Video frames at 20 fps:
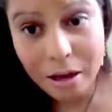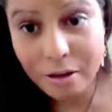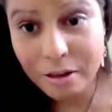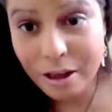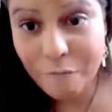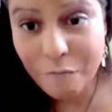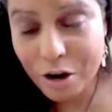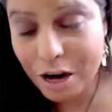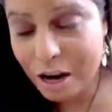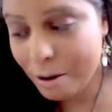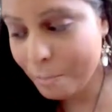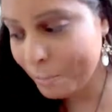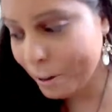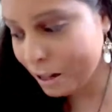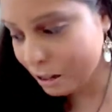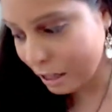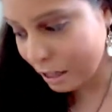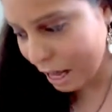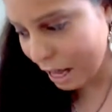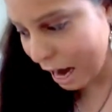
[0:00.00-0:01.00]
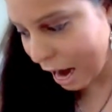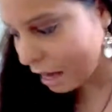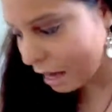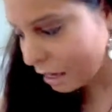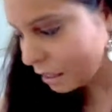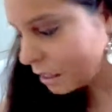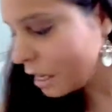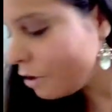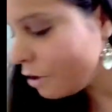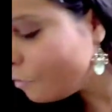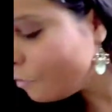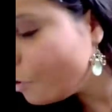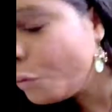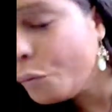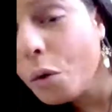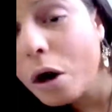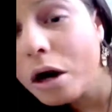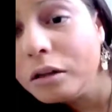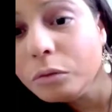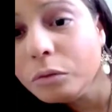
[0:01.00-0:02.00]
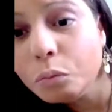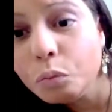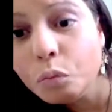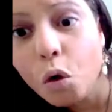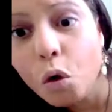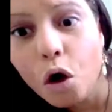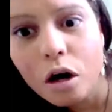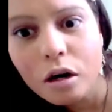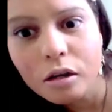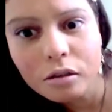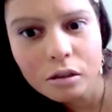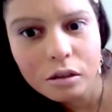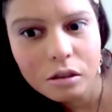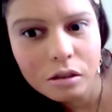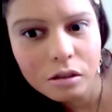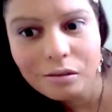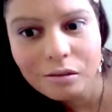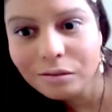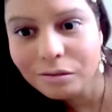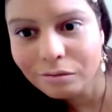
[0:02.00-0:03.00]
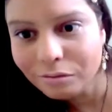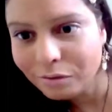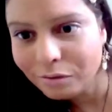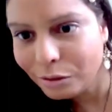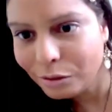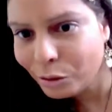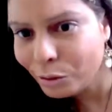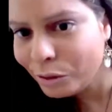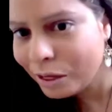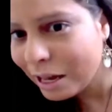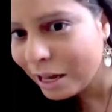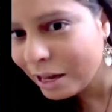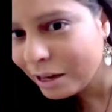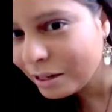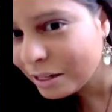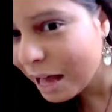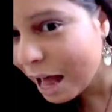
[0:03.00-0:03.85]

definitely build that out if you want more looking.